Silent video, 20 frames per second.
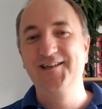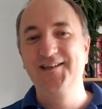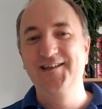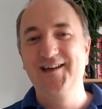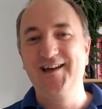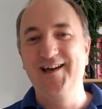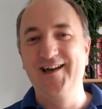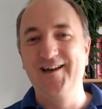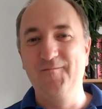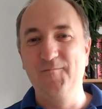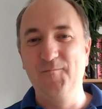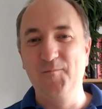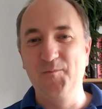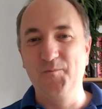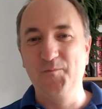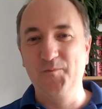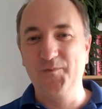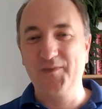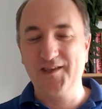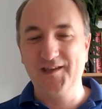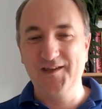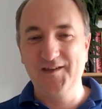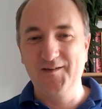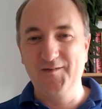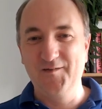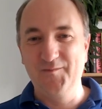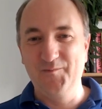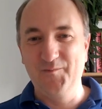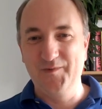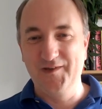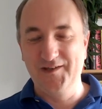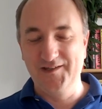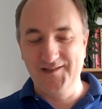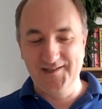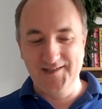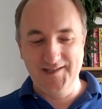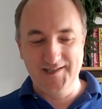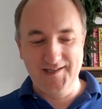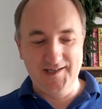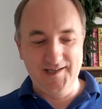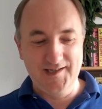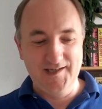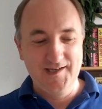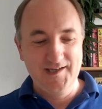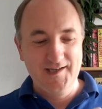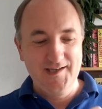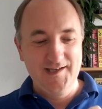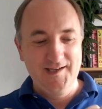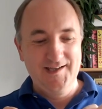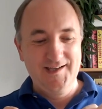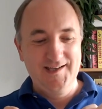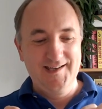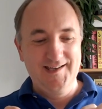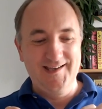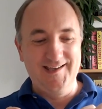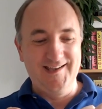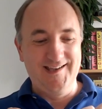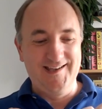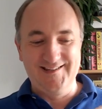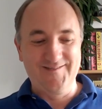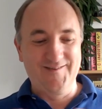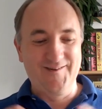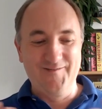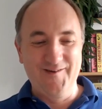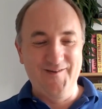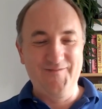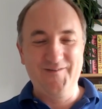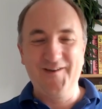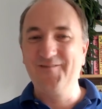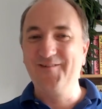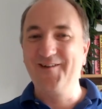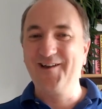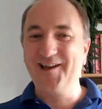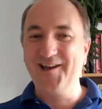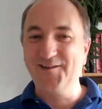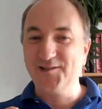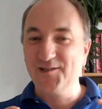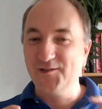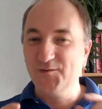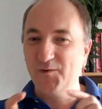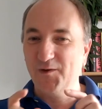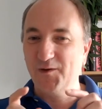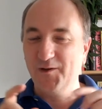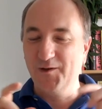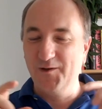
Um, Indeed. Yeah. But uh, it's one of my favorite accounts to follow